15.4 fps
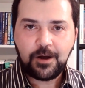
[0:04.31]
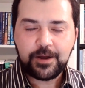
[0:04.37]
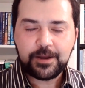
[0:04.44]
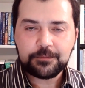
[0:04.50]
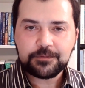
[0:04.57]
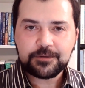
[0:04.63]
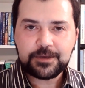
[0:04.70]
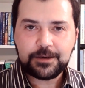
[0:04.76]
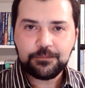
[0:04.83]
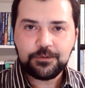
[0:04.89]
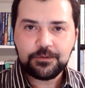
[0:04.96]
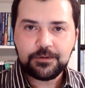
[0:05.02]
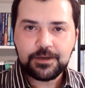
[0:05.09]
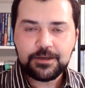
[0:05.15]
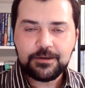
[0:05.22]
I am Sam.
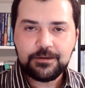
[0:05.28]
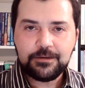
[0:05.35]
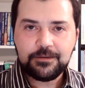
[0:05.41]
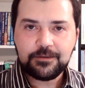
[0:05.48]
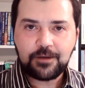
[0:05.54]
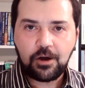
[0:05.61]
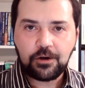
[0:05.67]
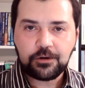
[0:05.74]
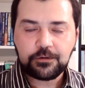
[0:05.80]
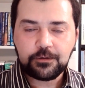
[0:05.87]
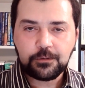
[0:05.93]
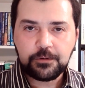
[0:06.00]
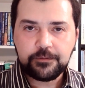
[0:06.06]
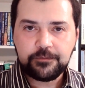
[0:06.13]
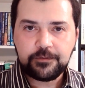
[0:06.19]
Today is
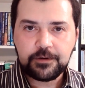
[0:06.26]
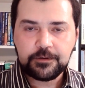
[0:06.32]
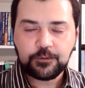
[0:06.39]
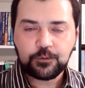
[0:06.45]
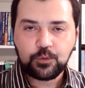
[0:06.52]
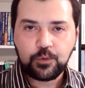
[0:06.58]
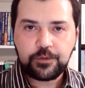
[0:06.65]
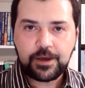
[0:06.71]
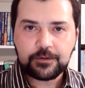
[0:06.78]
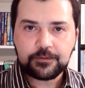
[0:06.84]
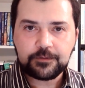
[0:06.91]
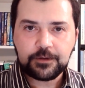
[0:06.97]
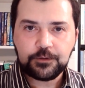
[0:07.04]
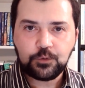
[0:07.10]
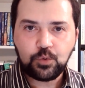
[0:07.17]
October 1st,
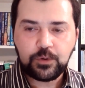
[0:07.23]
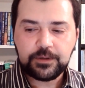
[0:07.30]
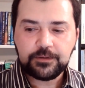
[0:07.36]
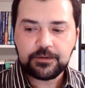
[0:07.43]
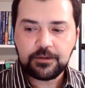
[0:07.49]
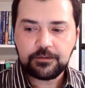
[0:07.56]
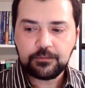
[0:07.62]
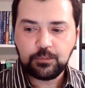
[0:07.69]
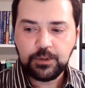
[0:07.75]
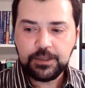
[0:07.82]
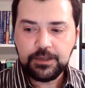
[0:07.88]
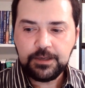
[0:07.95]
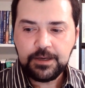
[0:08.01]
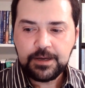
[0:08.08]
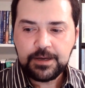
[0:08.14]

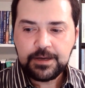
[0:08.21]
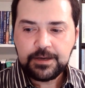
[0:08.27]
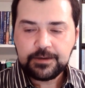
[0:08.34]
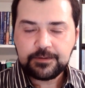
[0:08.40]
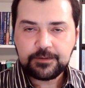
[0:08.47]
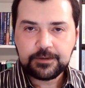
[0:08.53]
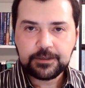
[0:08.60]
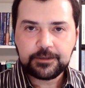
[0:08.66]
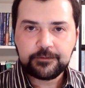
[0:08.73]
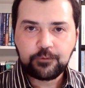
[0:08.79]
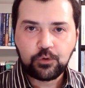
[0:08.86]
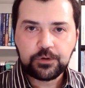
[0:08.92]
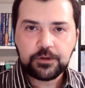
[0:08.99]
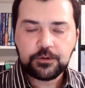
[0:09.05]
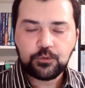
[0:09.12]
2023,
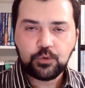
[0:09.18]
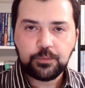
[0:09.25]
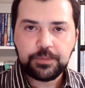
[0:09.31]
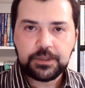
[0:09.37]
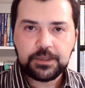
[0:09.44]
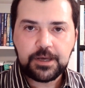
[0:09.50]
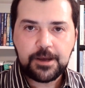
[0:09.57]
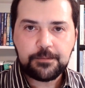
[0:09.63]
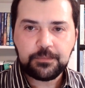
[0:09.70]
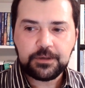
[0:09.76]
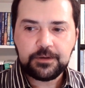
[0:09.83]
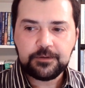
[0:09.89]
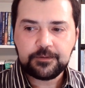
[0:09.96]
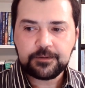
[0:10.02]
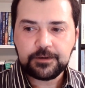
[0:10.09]
6:42 p.m.
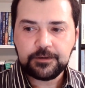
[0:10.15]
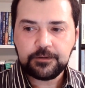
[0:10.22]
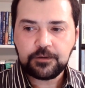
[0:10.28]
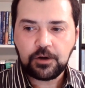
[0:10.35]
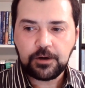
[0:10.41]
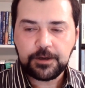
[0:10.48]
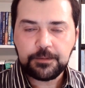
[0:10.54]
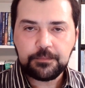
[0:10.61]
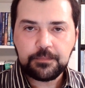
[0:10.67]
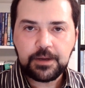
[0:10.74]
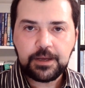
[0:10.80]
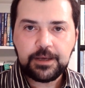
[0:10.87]
Eastern Time.